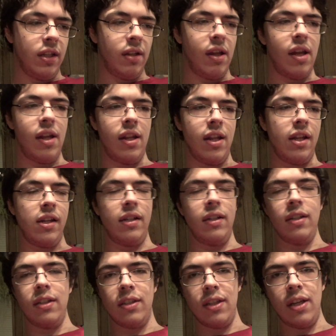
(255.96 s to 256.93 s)
and then
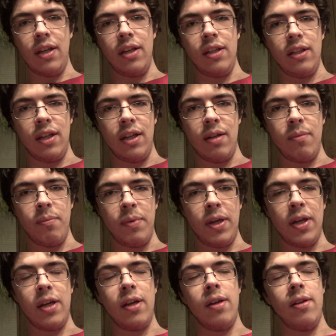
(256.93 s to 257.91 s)
he's saying that
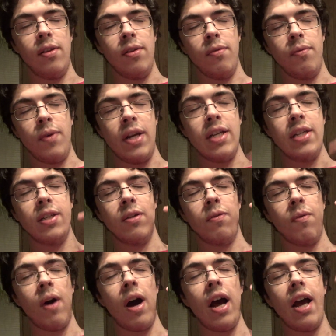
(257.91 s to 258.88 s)
the reason
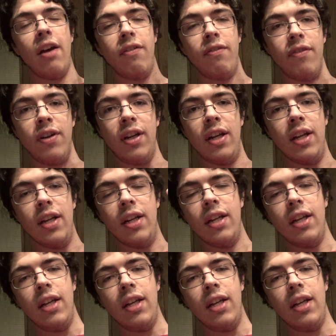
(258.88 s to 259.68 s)
why I forget